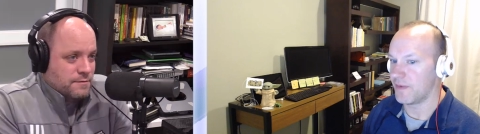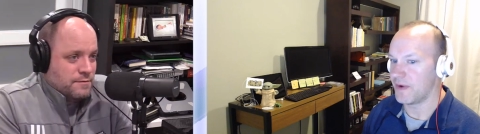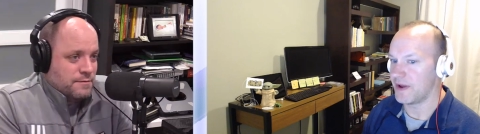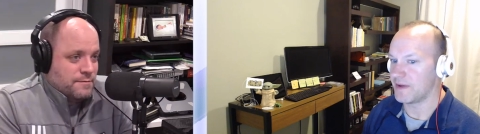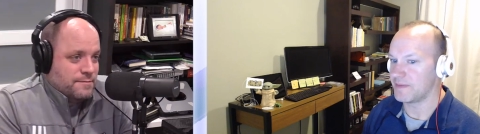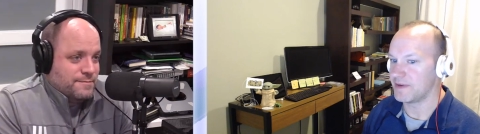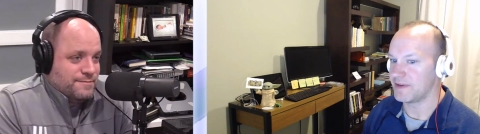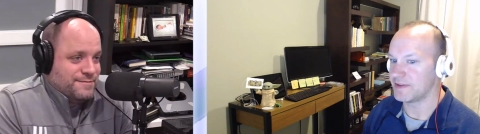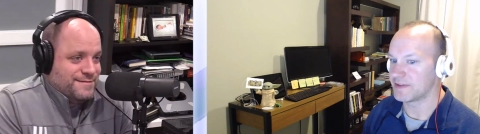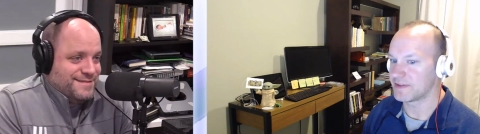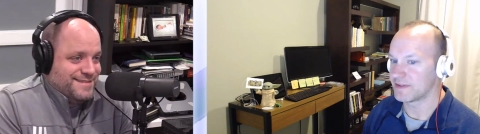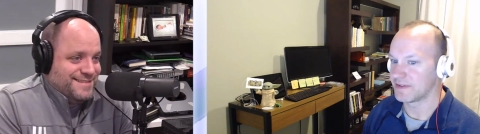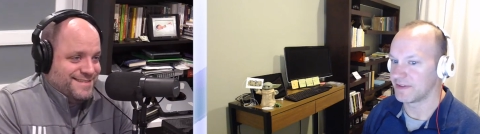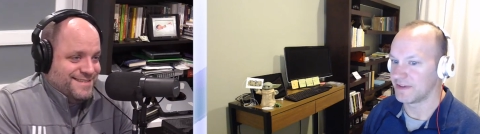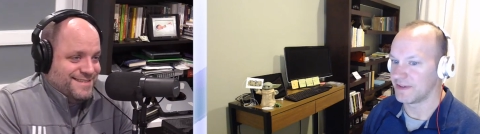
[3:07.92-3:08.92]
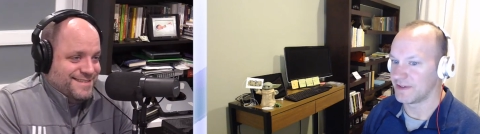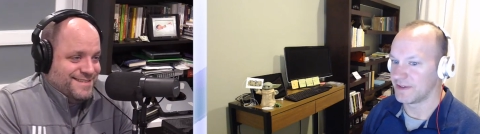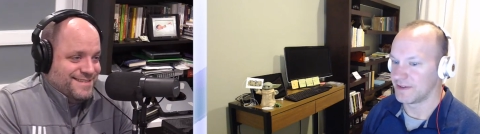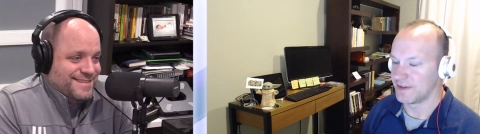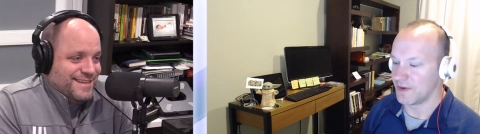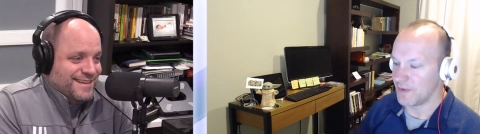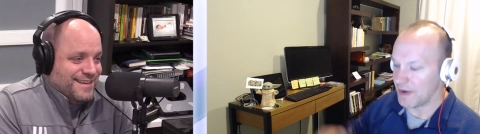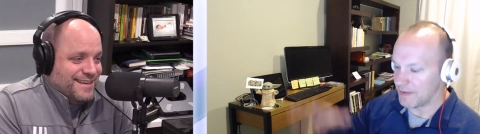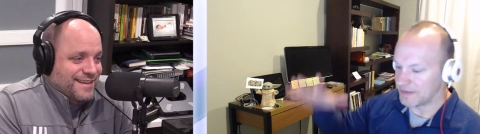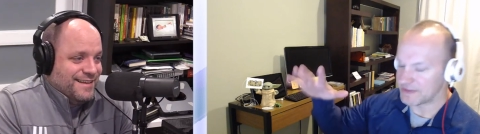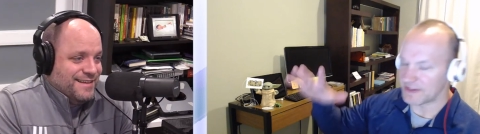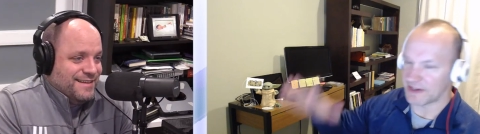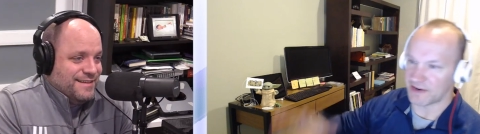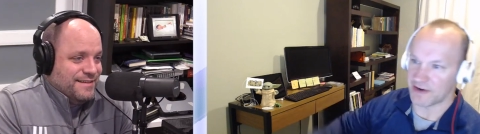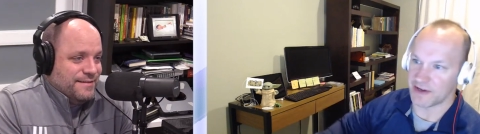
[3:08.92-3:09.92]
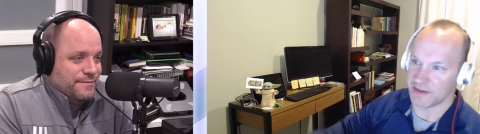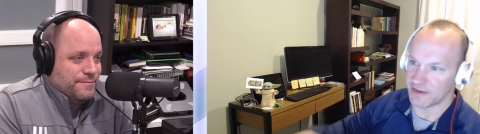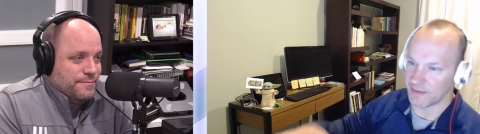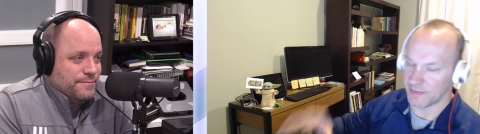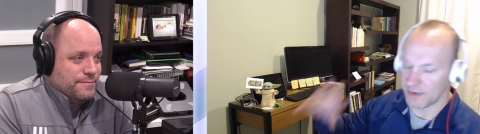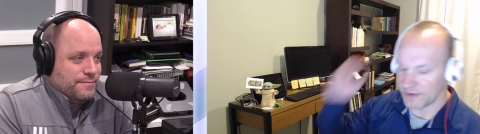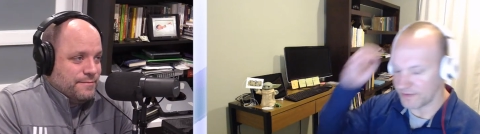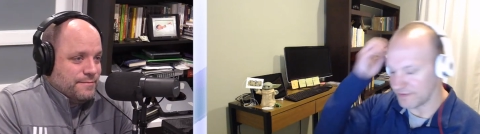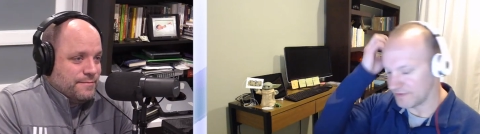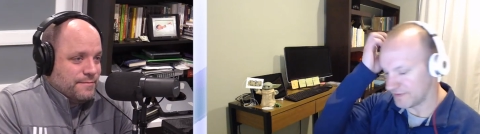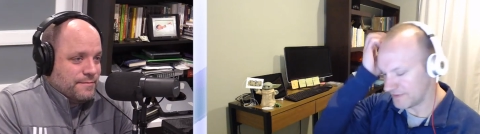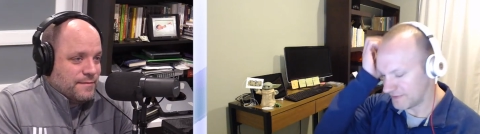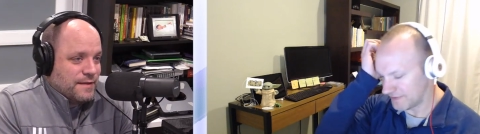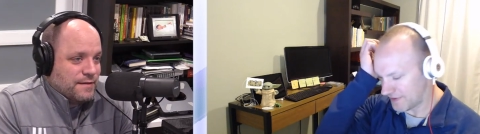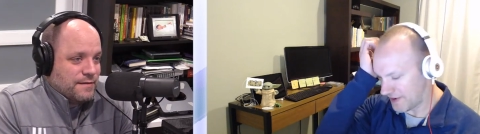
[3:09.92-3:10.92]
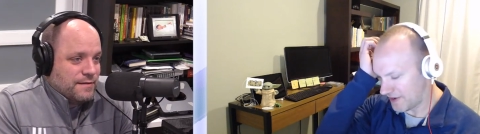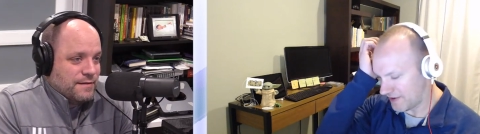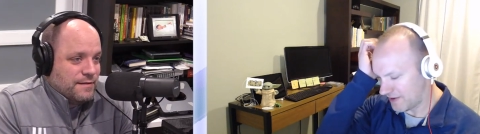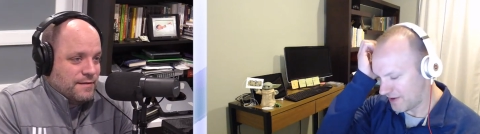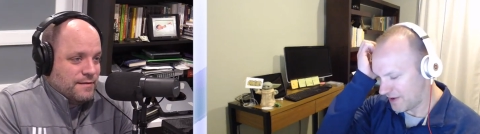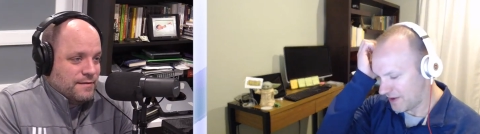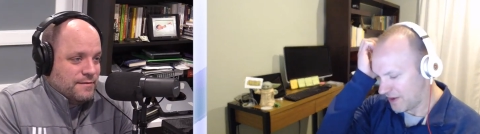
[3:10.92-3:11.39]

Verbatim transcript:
Speaker 1: whammies. no whammies. Like you're hitting the button, right?